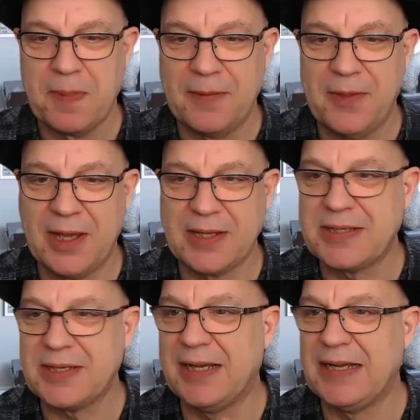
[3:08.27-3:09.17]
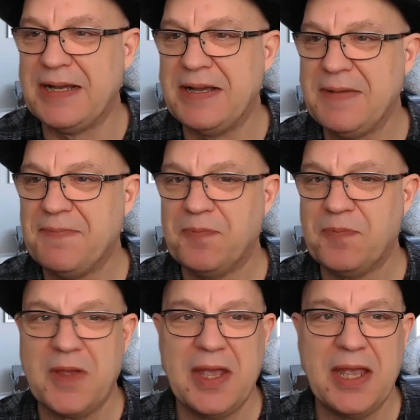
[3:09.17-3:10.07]
that
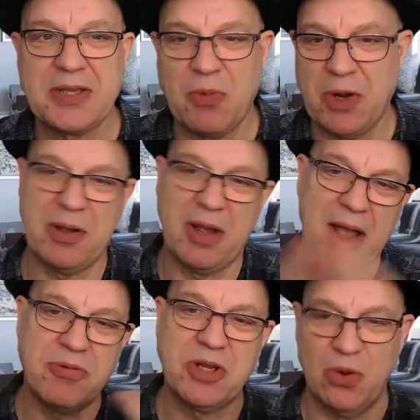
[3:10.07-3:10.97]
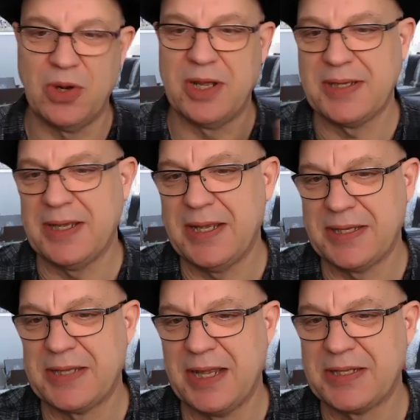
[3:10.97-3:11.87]
is what I would call it
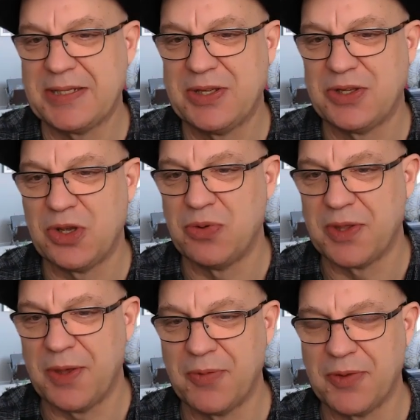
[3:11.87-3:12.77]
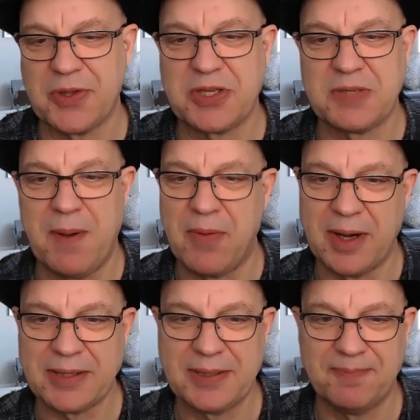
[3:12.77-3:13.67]
is to do with the
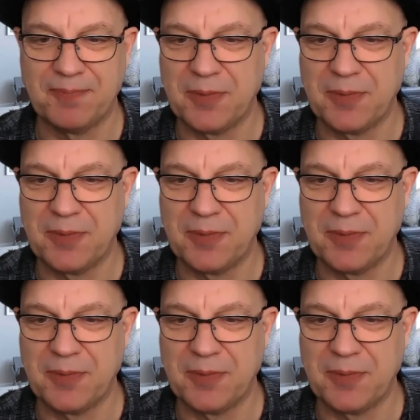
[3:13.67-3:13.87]
spirit.